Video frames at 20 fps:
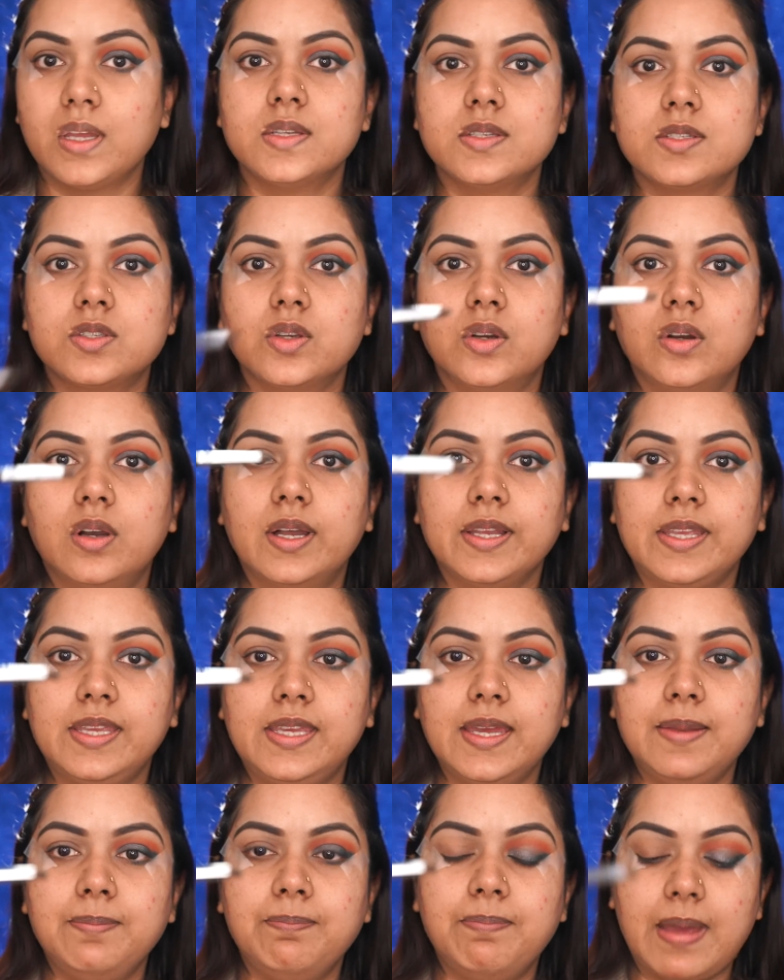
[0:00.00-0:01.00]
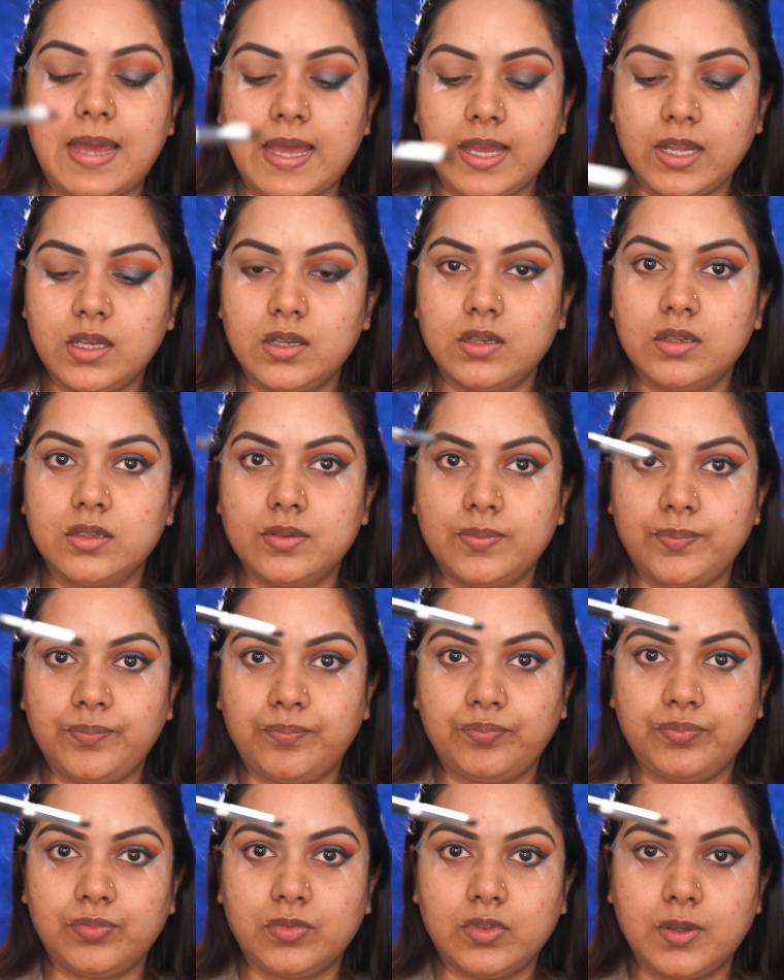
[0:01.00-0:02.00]
So again, back
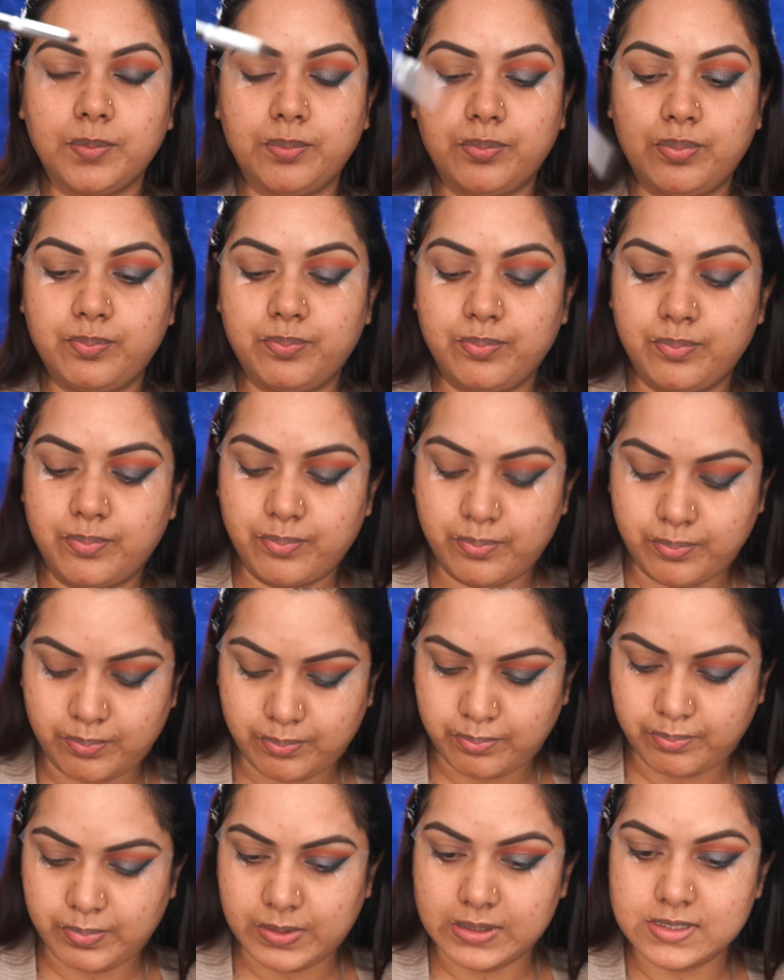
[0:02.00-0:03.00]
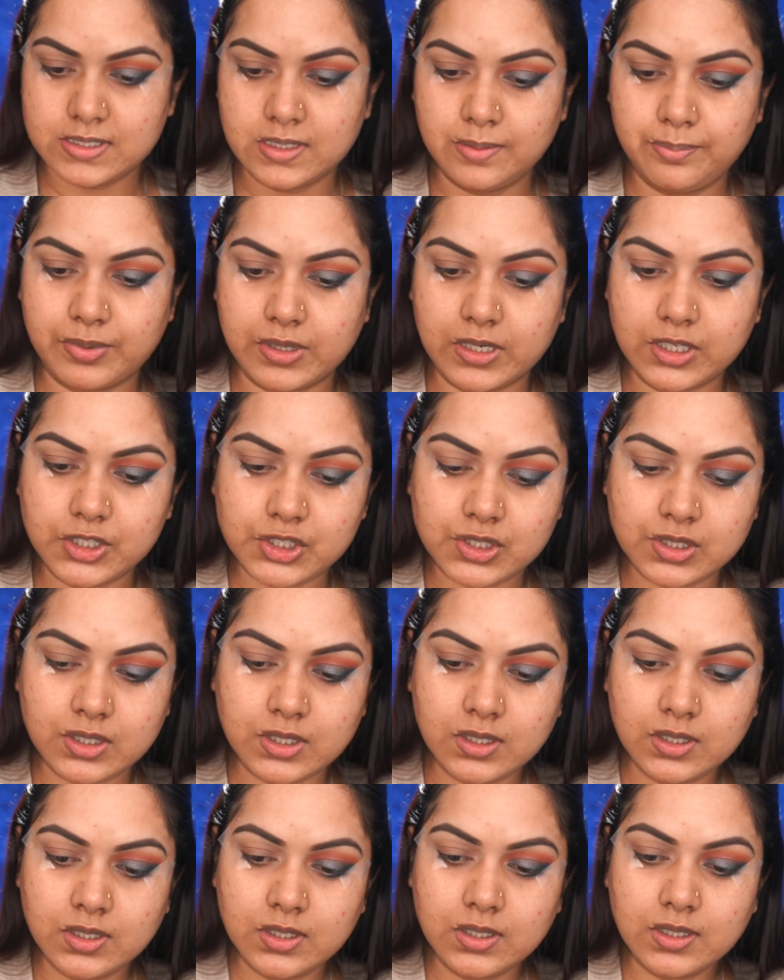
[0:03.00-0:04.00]
the pencil brush,
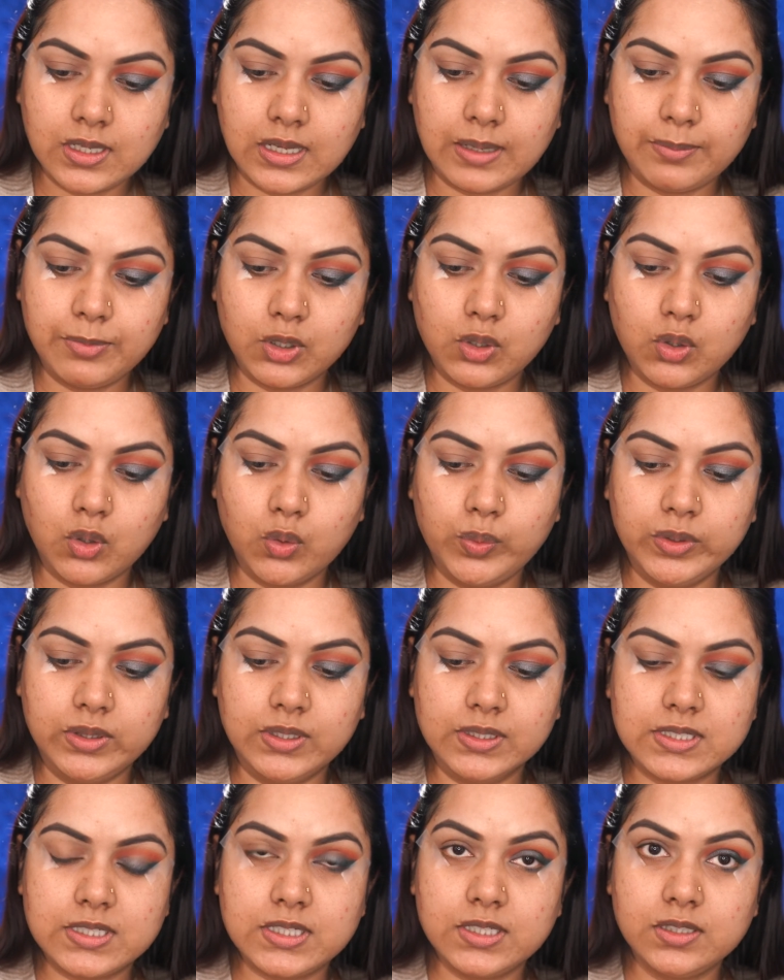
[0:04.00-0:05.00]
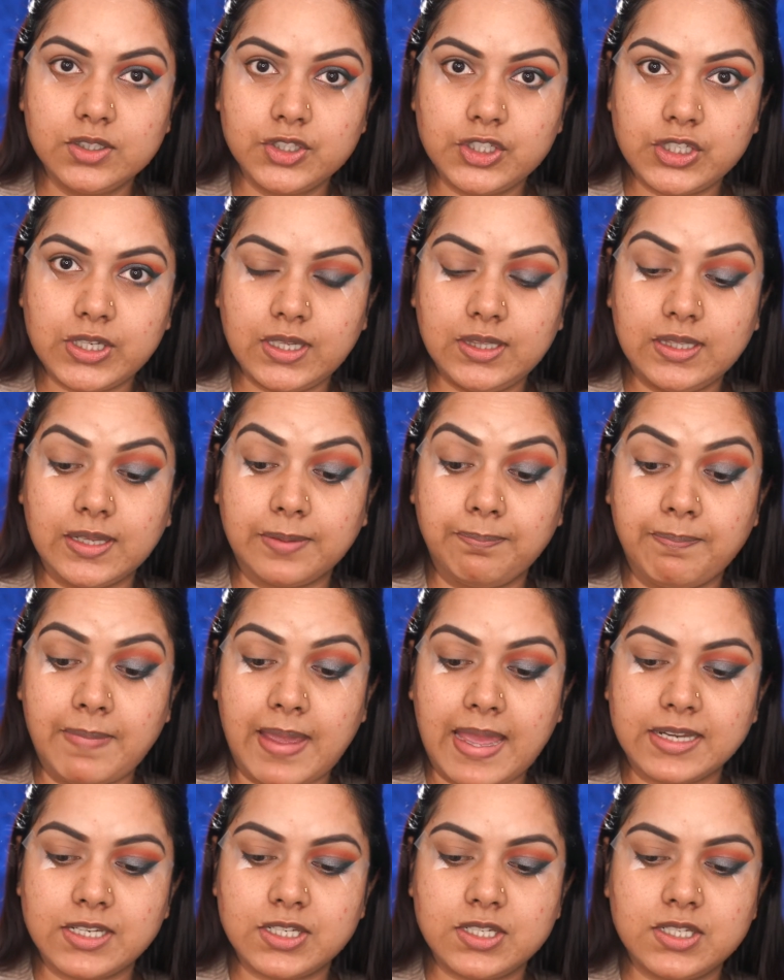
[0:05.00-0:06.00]
I'm going to go with the teal shade, that
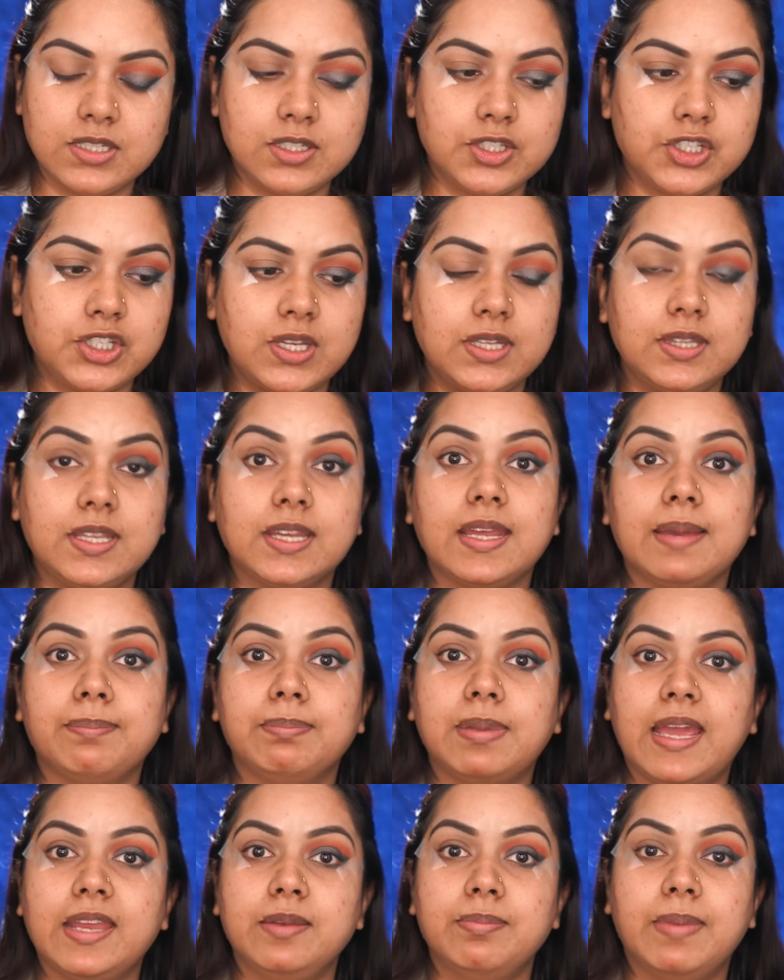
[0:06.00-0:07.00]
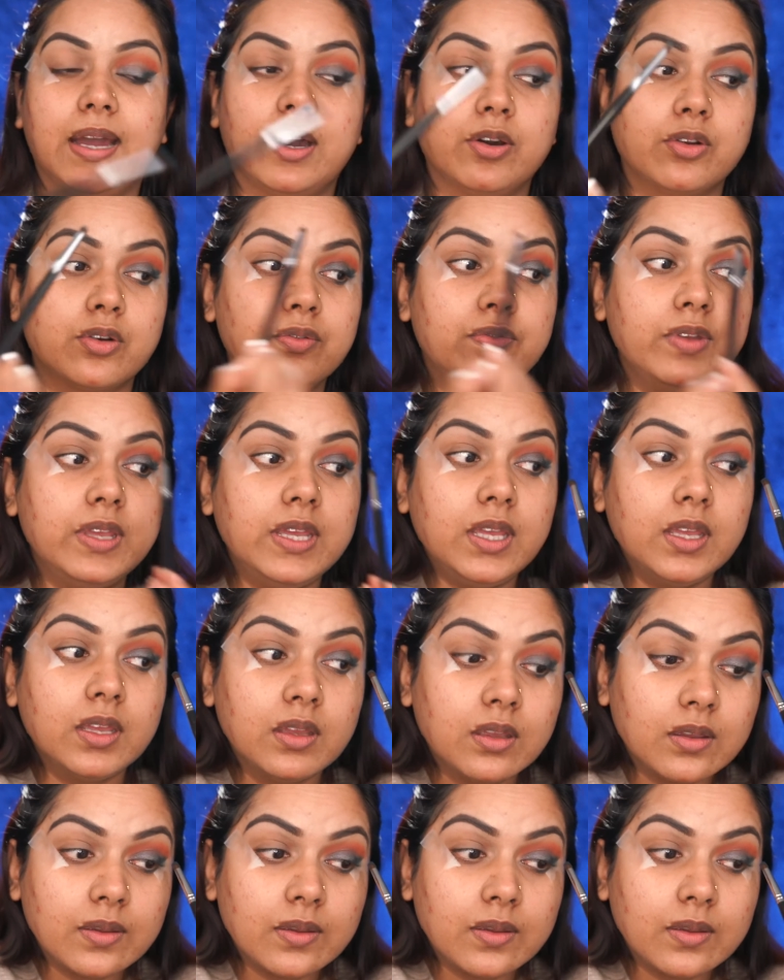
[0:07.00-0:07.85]
matte teal shade that I applied my outer V,